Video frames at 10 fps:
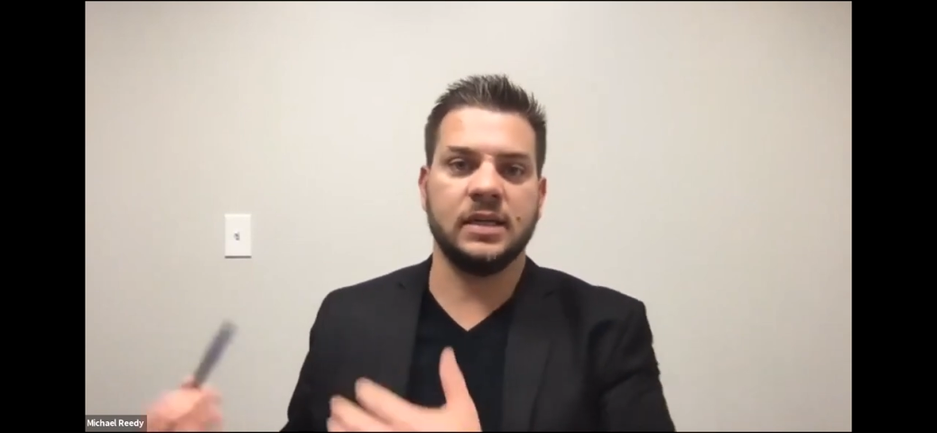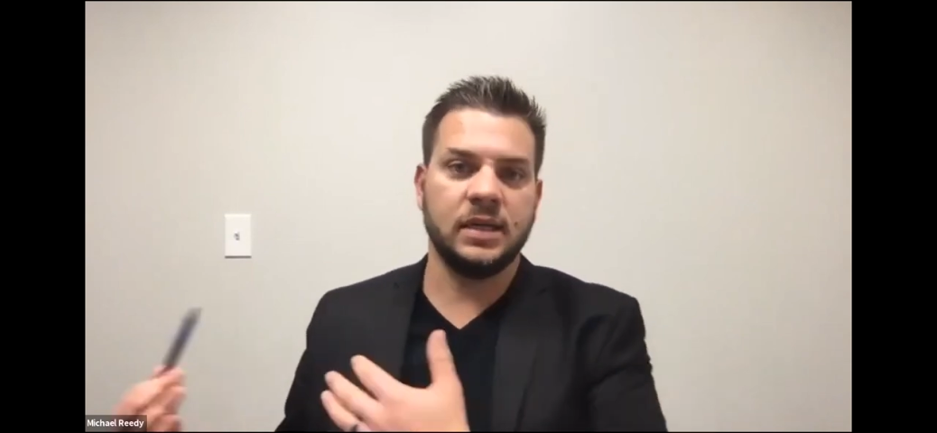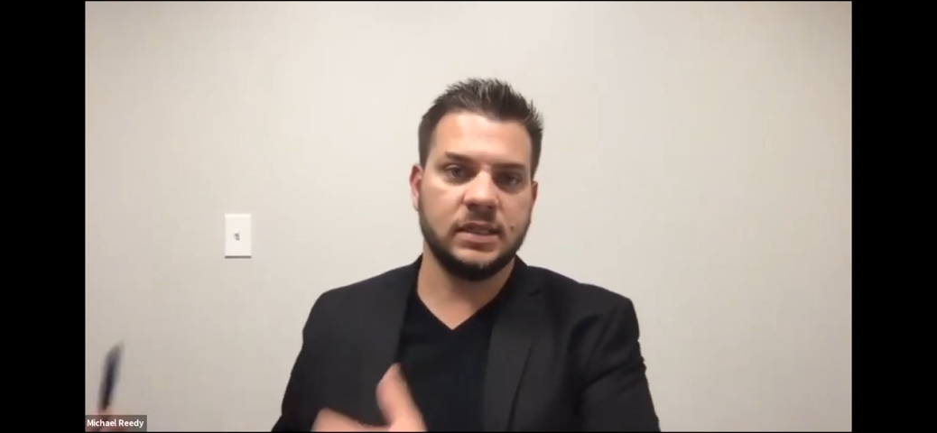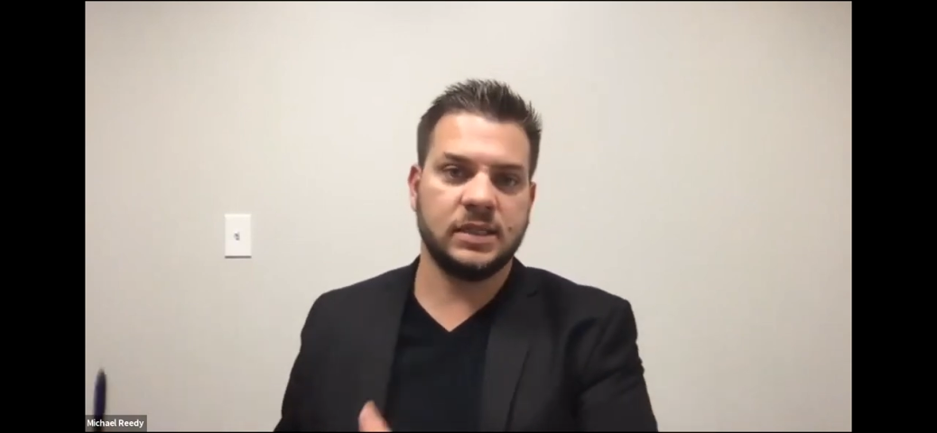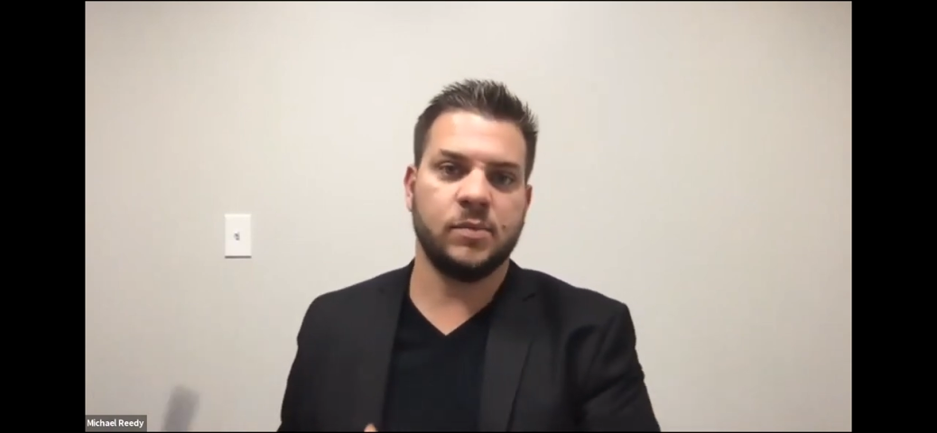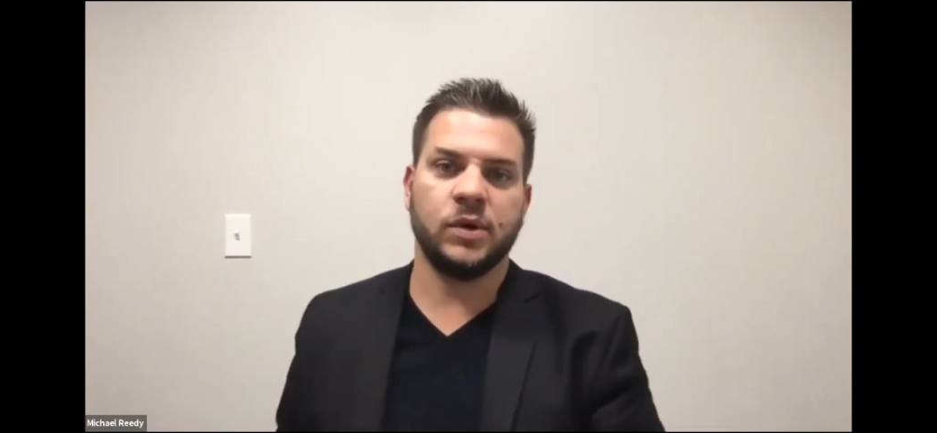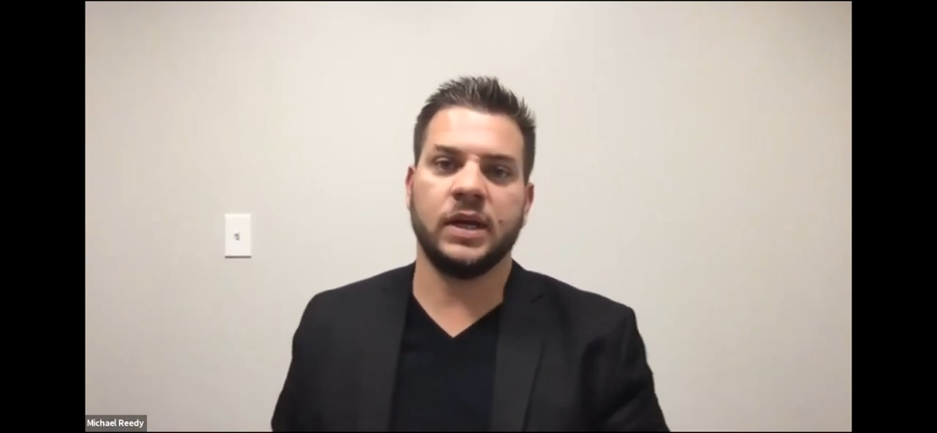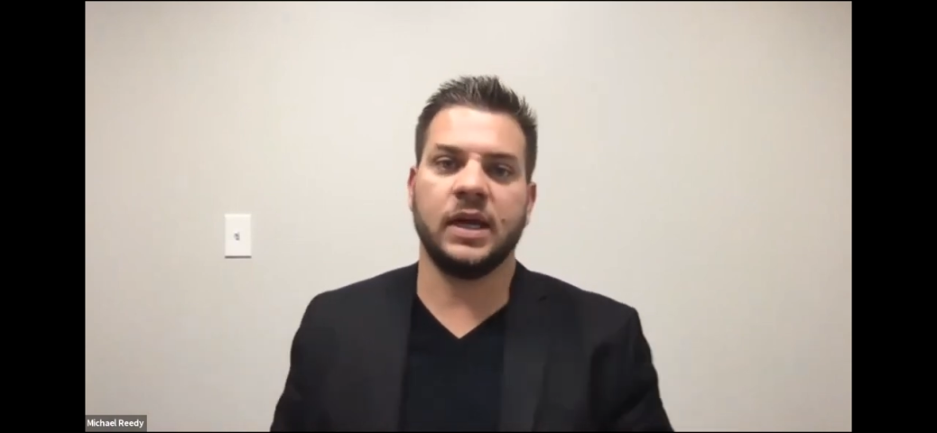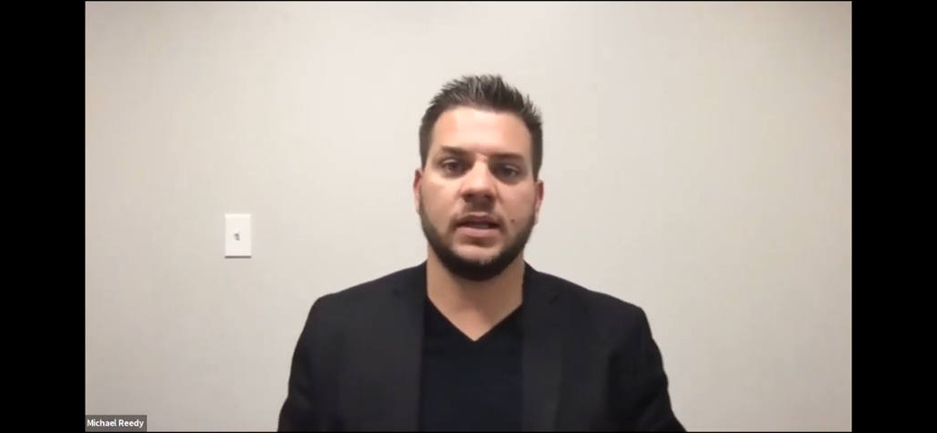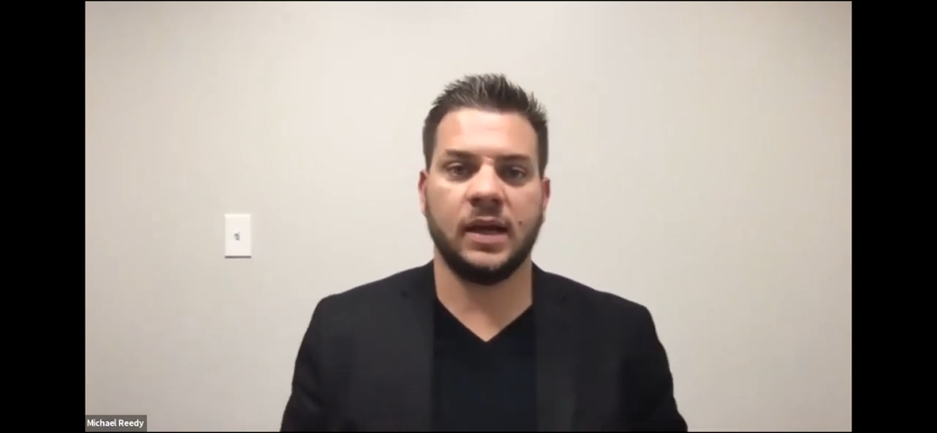someone in the